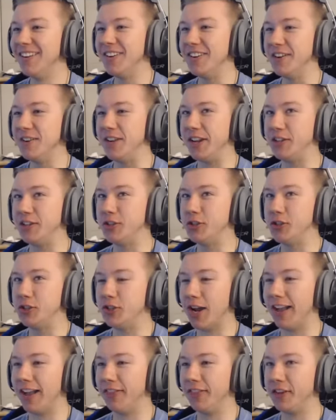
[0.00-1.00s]
When you get
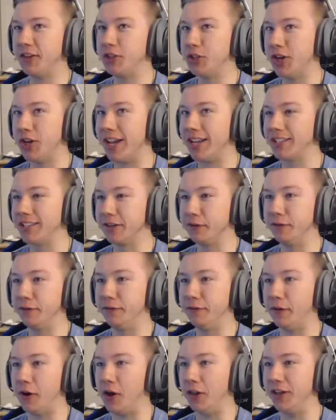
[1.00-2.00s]
shot in the chest and
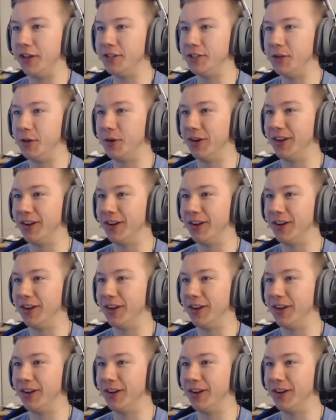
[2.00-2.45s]
fall into